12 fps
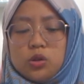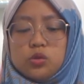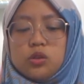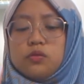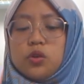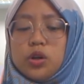or
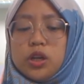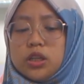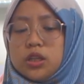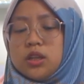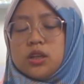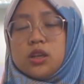to avoid
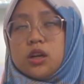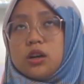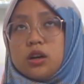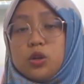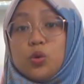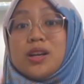
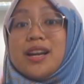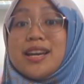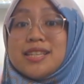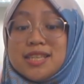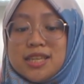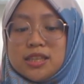
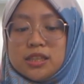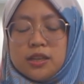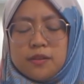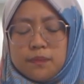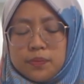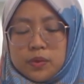localized
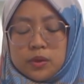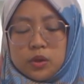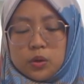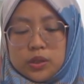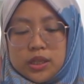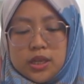heating.
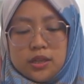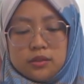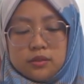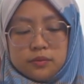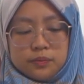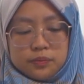Okay,
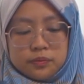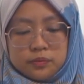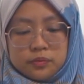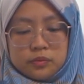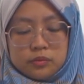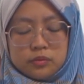
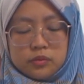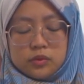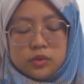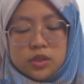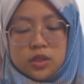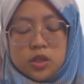
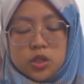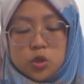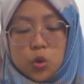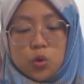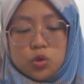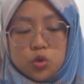
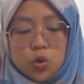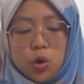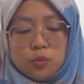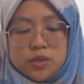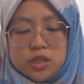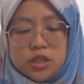so also
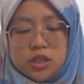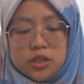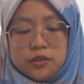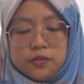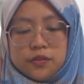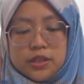
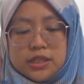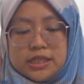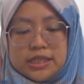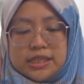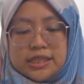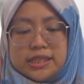observe
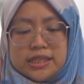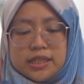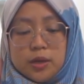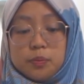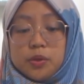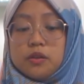the
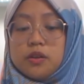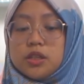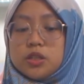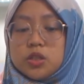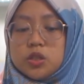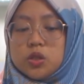
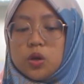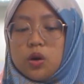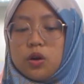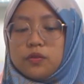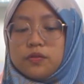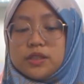appearance
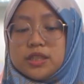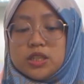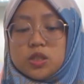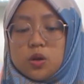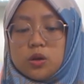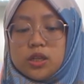of the
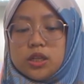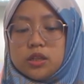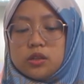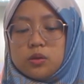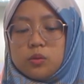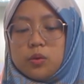solid
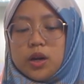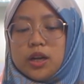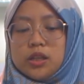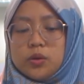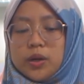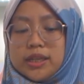
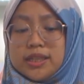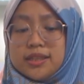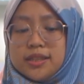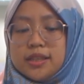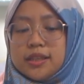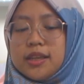while you are
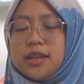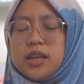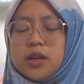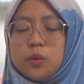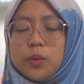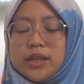heating,
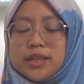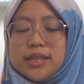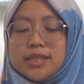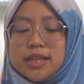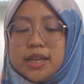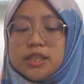whether
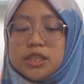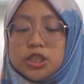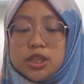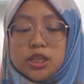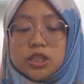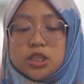there's any
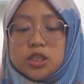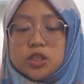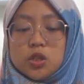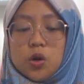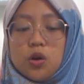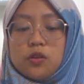
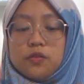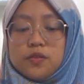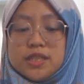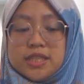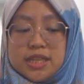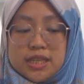changes of
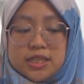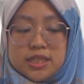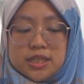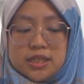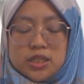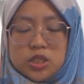
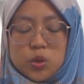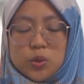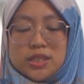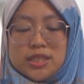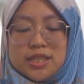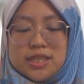state. So
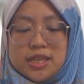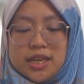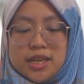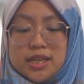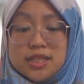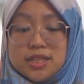in this
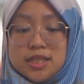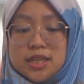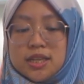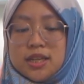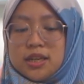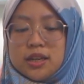case,
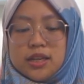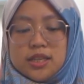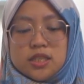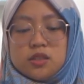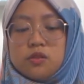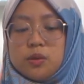it
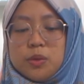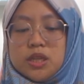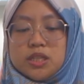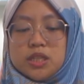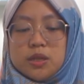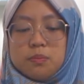still
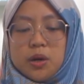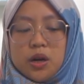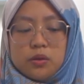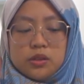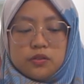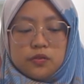remains in
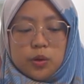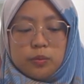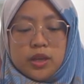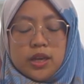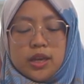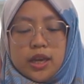powder form.
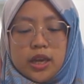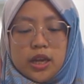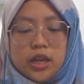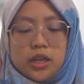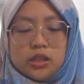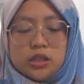
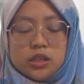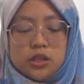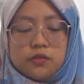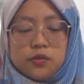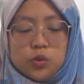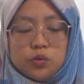And
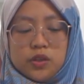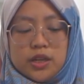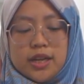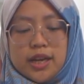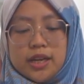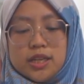if you
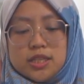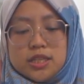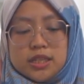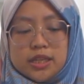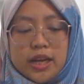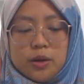realize
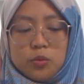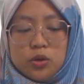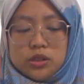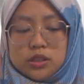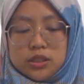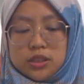the lime
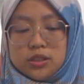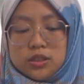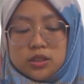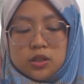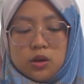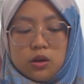water
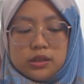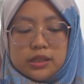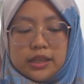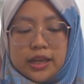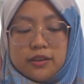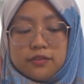on the
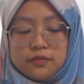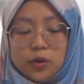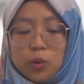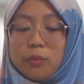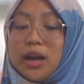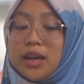left,
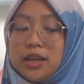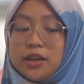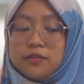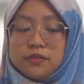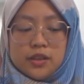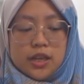on my
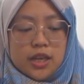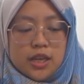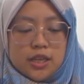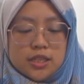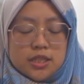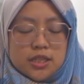left,
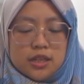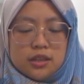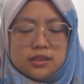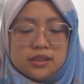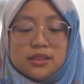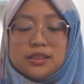has
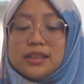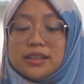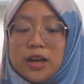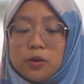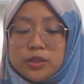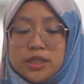turned
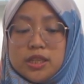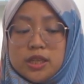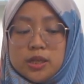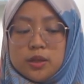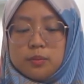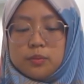cloudy,
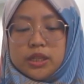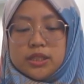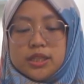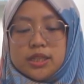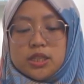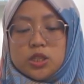but
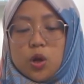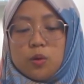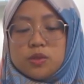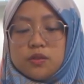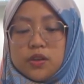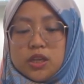this
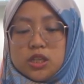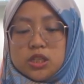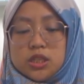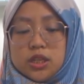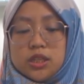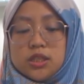
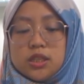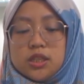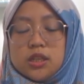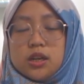observation